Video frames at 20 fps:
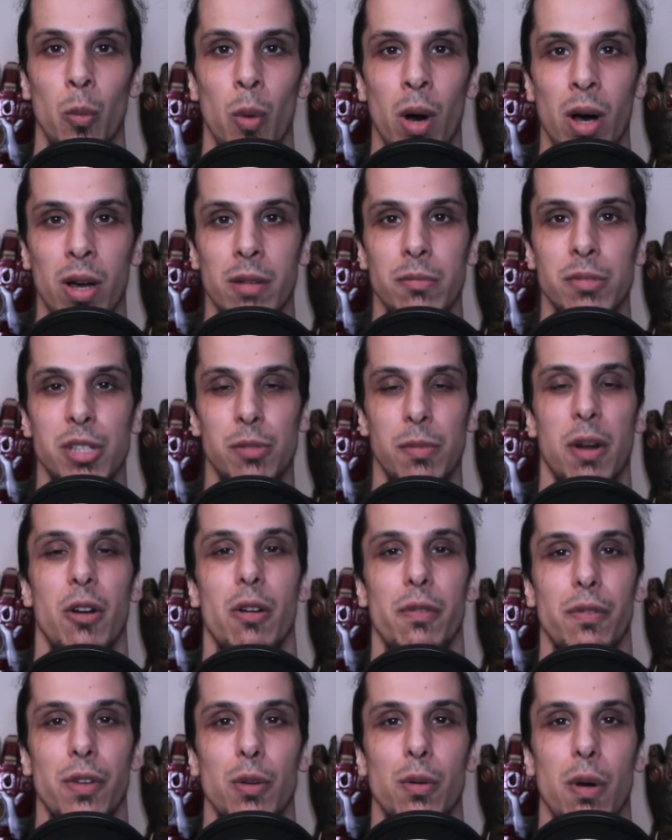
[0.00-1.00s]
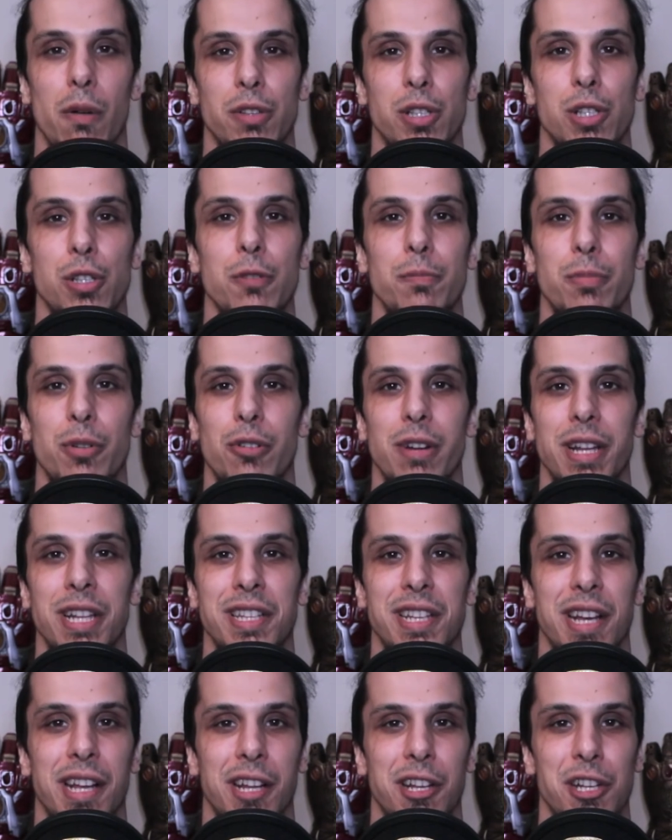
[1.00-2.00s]
Welcome to my review of
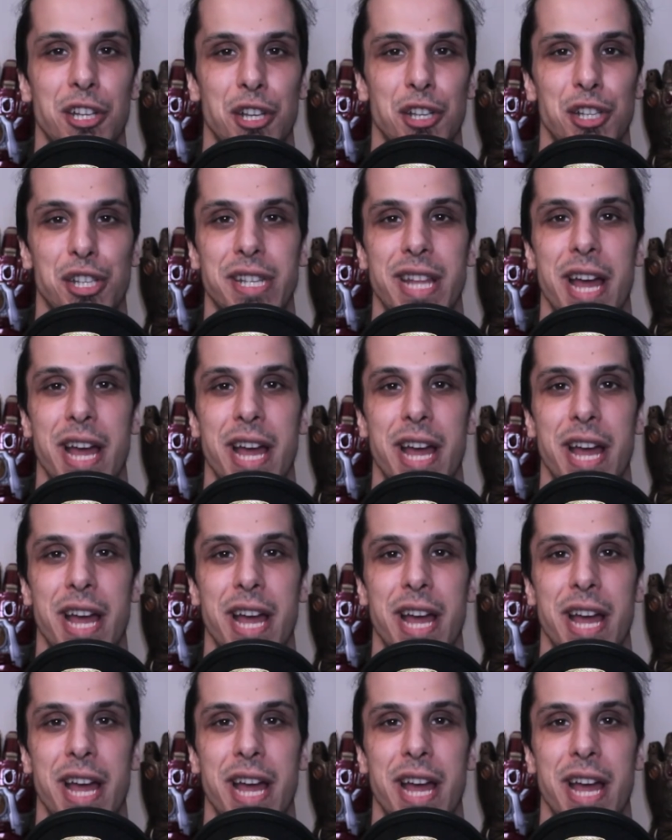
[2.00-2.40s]
SuperIntelligence,